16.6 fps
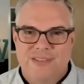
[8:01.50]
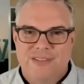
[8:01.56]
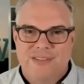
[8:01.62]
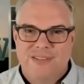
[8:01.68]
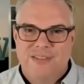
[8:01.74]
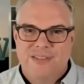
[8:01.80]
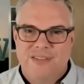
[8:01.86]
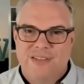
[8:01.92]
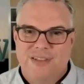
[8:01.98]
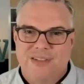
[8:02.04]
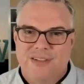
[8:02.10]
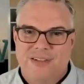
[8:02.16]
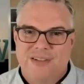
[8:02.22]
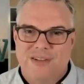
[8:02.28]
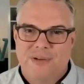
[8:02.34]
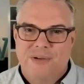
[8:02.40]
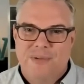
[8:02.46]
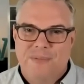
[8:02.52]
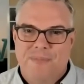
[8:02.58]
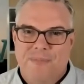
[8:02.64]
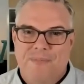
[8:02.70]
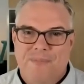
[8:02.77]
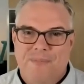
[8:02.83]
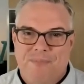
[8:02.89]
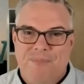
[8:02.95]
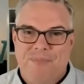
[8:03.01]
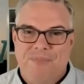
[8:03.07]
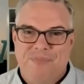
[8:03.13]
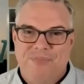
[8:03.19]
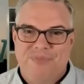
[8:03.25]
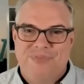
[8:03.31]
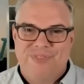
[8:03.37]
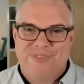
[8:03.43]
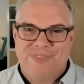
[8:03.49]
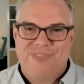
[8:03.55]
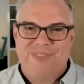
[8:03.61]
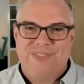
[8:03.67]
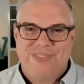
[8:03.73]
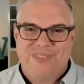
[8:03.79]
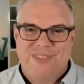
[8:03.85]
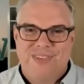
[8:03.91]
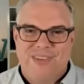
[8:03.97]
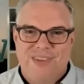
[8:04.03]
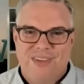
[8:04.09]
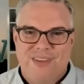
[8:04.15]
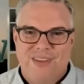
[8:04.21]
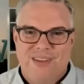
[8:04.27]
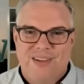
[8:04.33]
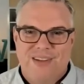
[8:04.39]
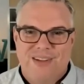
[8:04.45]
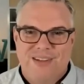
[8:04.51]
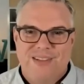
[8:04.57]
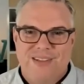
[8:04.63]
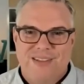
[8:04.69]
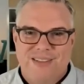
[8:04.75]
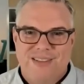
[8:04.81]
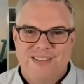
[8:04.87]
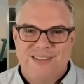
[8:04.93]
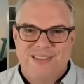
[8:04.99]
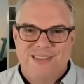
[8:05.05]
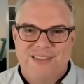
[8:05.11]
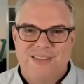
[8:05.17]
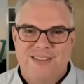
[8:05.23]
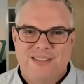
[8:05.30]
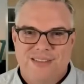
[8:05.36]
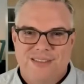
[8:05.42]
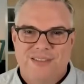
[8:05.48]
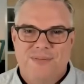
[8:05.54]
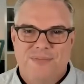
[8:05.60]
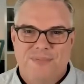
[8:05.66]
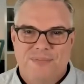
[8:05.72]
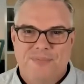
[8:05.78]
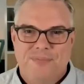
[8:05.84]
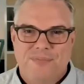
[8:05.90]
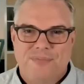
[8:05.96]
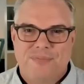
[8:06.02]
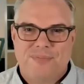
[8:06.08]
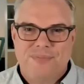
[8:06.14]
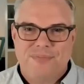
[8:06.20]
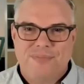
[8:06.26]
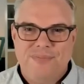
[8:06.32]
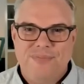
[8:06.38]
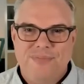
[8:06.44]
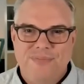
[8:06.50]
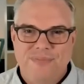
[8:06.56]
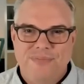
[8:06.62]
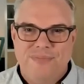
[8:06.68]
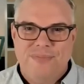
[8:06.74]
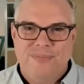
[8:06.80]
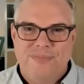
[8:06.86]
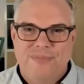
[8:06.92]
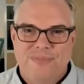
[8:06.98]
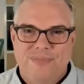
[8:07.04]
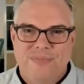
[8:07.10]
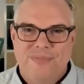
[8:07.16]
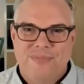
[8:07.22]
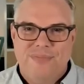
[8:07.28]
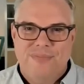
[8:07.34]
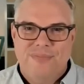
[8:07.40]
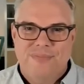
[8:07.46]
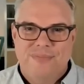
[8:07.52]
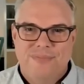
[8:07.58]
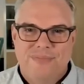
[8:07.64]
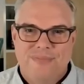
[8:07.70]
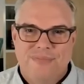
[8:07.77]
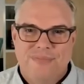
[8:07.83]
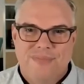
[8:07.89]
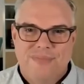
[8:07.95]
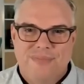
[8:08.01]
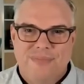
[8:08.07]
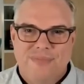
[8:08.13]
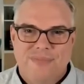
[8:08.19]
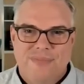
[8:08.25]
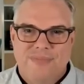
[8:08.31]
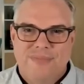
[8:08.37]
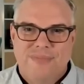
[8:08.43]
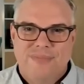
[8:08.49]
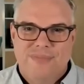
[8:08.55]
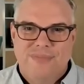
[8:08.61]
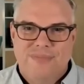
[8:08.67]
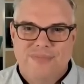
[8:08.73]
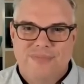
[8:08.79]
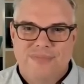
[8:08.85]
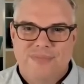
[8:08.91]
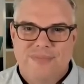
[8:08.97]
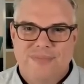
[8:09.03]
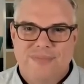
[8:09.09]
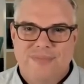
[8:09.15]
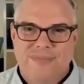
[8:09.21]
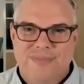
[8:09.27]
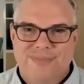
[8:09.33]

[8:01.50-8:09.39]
No words are spoken by the person on screen.